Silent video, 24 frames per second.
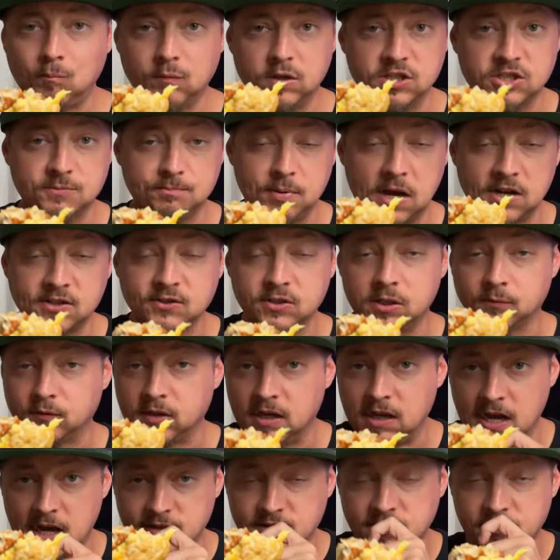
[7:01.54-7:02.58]
Especially if
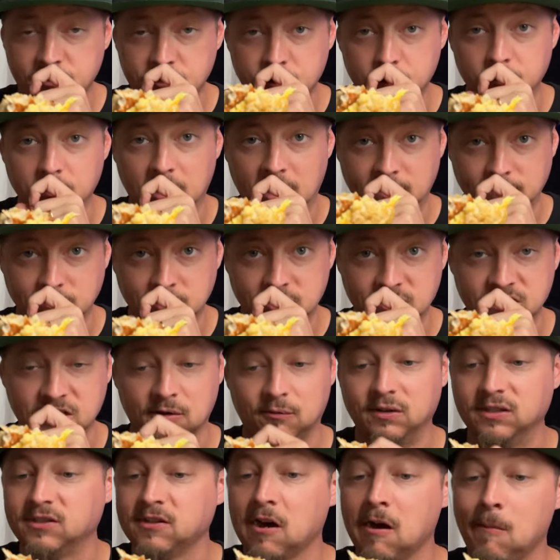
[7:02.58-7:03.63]
they execute like this
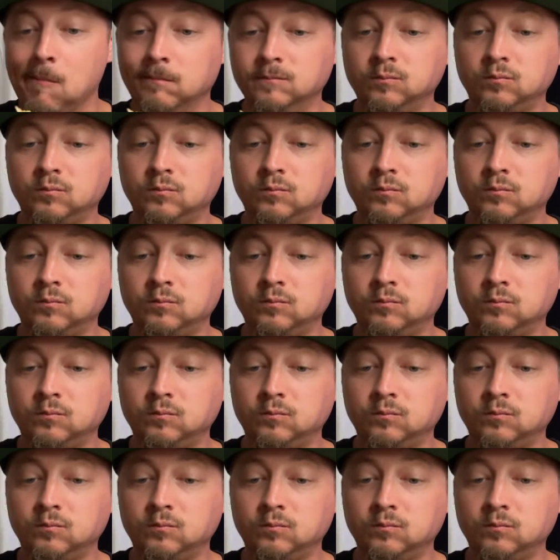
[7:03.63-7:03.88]
every time.